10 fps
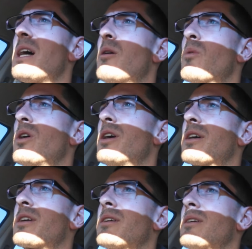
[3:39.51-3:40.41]
they'll
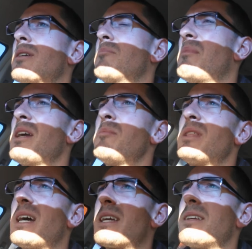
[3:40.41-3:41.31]
work,
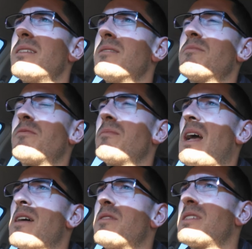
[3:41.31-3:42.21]
maybe they can
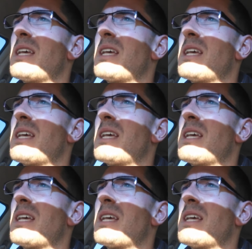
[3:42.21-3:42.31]
have